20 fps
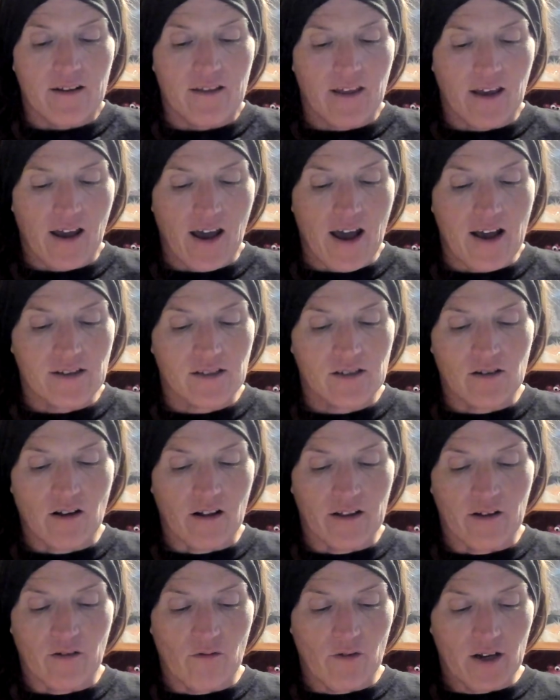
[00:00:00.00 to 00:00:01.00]
they asked
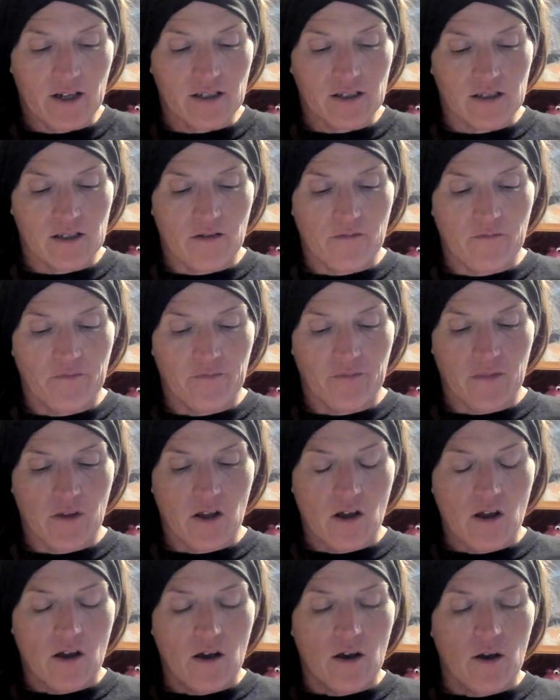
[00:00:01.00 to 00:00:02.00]
all at once.
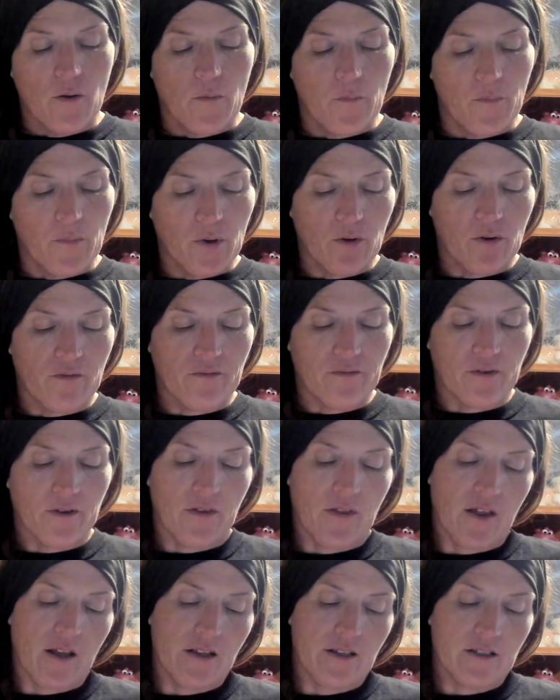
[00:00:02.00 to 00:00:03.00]
"Beautiful
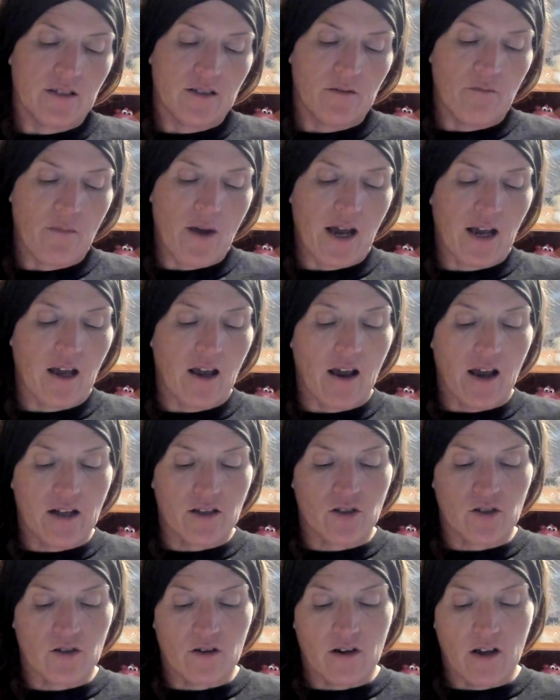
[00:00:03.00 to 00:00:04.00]
things," Maggie
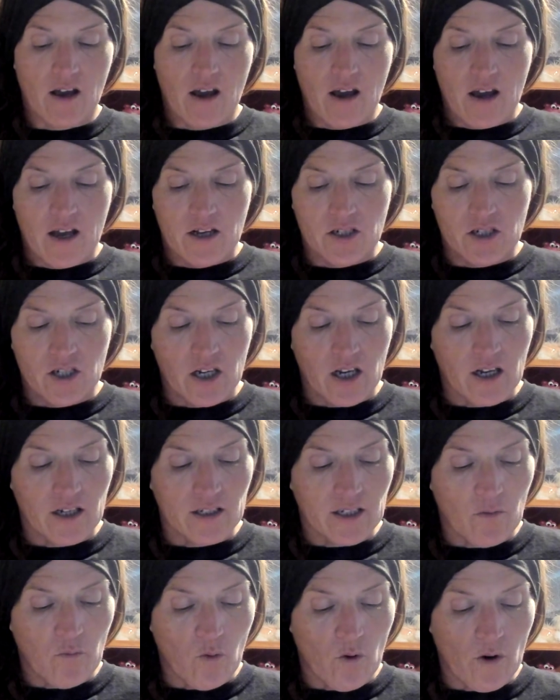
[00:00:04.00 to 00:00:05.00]
answered, and she
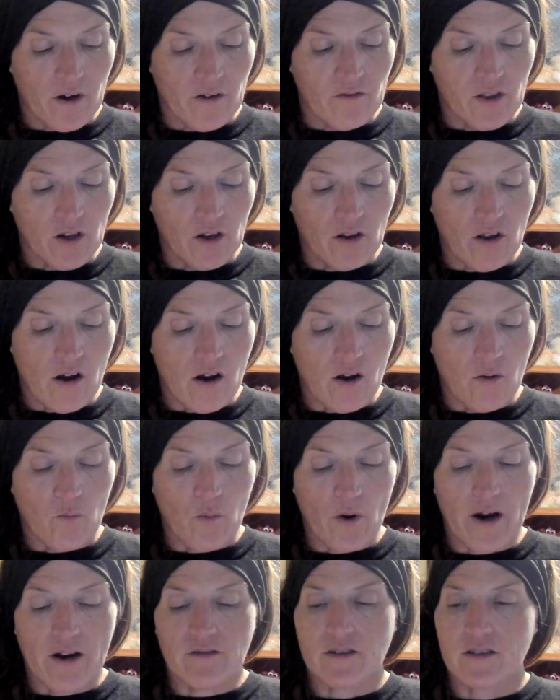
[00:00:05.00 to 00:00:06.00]
held up one of the long
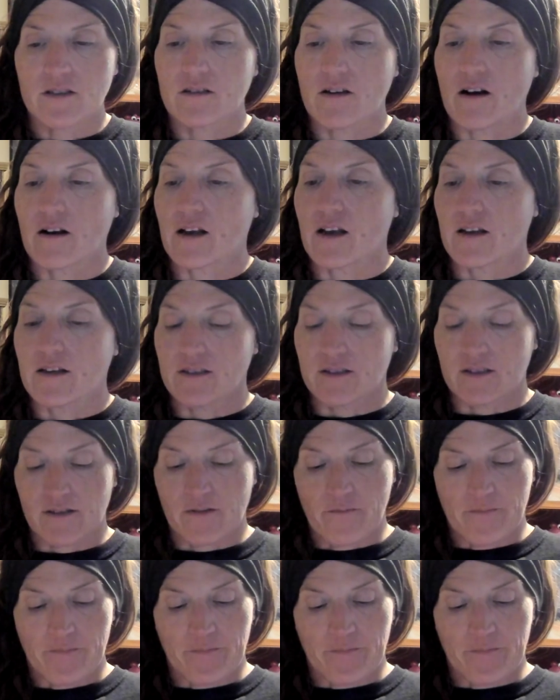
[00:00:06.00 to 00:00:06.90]
brown stockings.